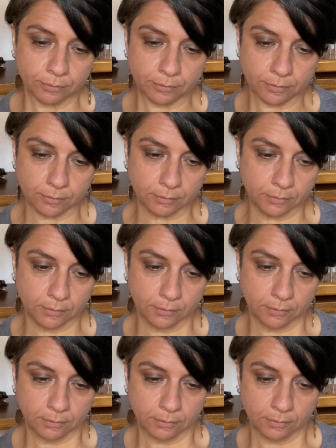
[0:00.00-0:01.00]

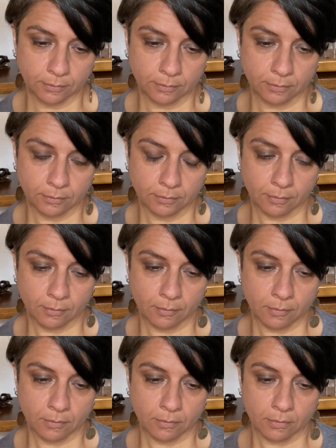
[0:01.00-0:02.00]

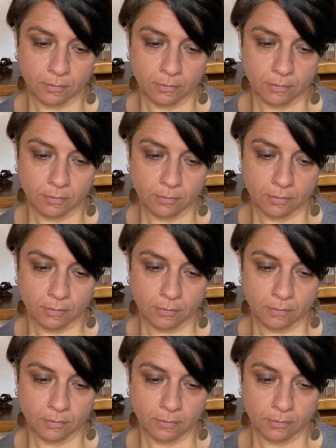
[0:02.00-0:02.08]
No one is speaking in this clip.